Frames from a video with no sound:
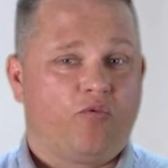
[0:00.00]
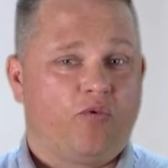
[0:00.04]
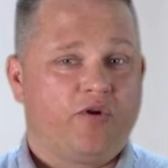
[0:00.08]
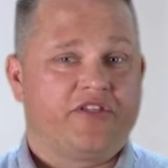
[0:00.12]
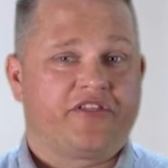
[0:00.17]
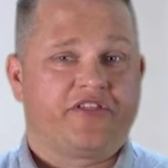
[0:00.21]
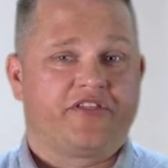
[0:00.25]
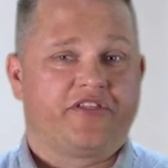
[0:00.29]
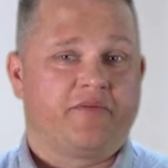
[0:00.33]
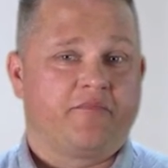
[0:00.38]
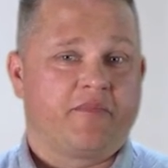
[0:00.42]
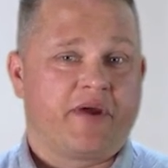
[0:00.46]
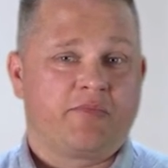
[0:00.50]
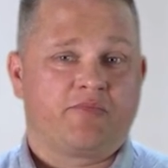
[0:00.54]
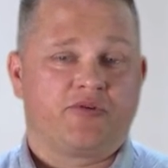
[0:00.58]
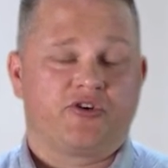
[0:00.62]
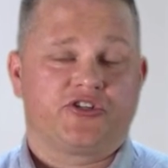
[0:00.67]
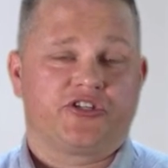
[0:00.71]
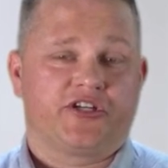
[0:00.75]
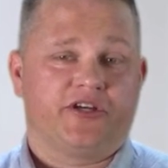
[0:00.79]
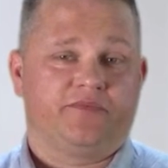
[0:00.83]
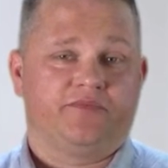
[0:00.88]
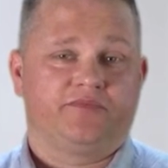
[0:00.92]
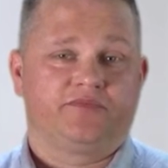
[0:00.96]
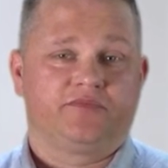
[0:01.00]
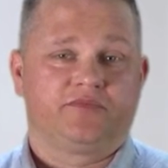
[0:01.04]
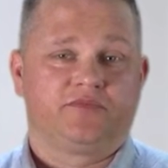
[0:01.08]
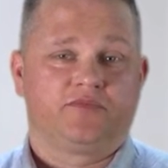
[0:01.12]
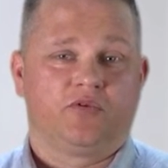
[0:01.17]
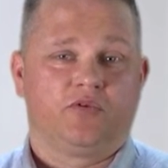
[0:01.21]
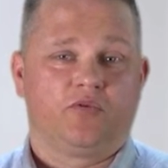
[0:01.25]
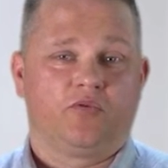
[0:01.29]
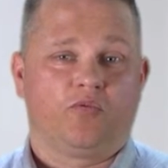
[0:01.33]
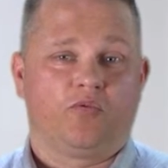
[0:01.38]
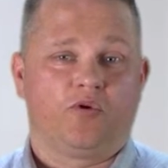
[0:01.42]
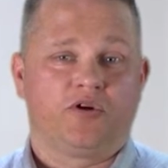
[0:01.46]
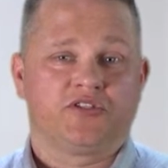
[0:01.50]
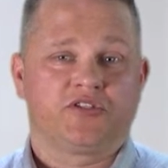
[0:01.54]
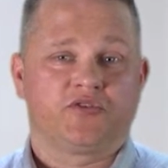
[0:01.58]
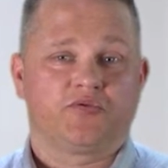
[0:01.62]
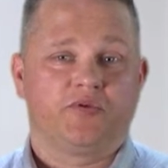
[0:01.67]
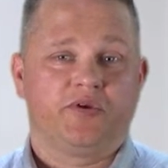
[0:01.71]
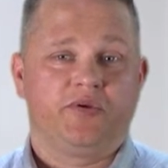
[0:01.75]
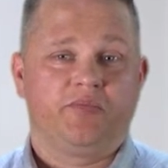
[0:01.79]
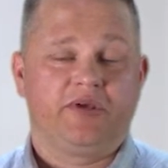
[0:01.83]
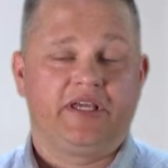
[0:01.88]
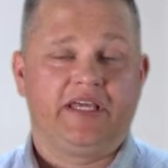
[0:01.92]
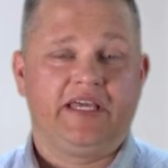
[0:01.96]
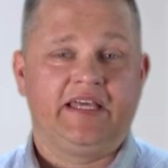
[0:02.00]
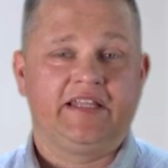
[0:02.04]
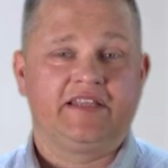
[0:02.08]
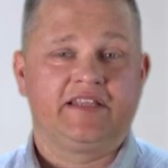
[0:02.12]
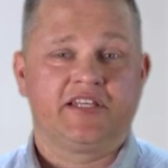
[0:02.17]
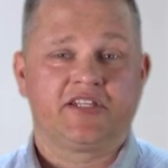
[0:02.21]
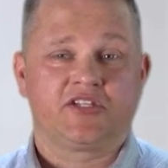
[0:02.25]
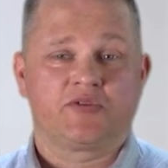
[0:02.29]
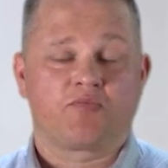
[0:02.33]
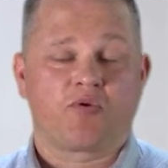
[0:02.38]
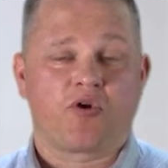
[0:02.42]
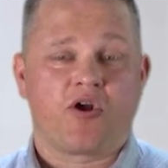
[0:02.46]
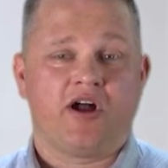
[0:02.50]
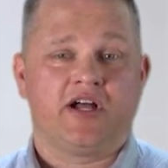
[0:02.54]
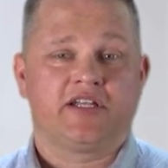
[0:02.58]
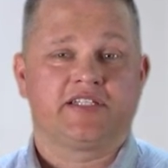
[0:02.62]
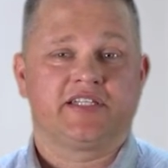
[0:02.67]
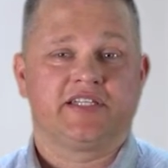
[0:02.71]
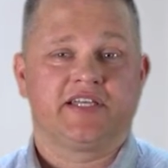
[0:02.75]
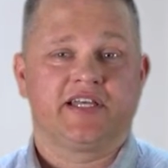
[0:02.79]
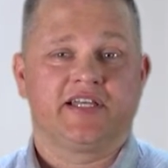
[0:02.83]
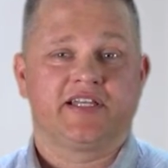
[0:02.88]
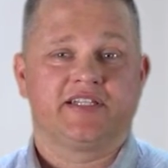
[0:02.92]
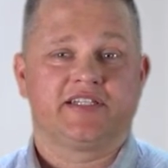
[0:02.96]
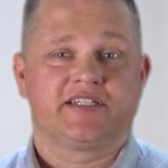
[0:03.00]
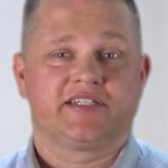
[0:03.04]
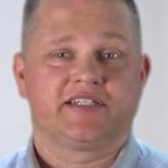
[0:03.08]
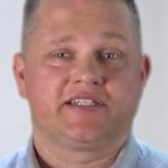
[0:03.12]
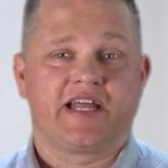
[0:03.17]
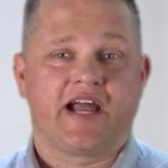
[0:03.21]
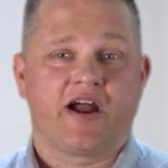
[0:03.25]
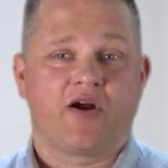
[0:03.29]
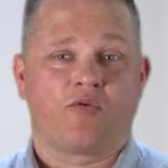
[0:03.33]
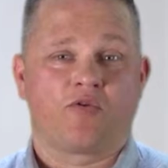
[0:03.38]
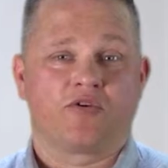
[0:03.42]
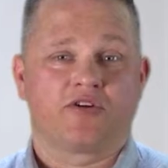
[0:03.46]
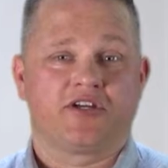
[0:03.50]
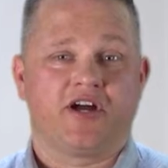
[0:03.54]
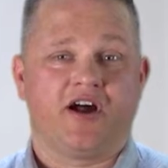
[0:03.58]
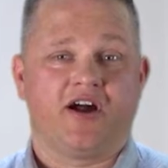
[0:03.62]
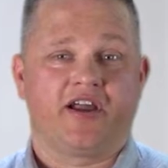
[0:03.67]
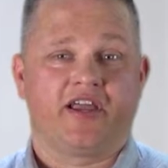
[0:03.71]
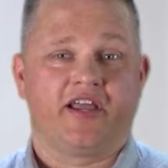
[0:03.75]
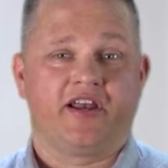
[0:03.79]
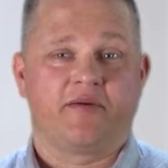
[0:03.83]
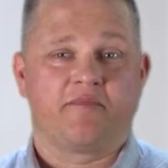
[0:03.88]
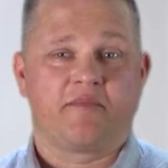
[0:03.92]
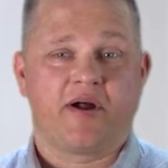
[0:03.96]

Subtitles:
with the membership. Once we begin this process, now we're talking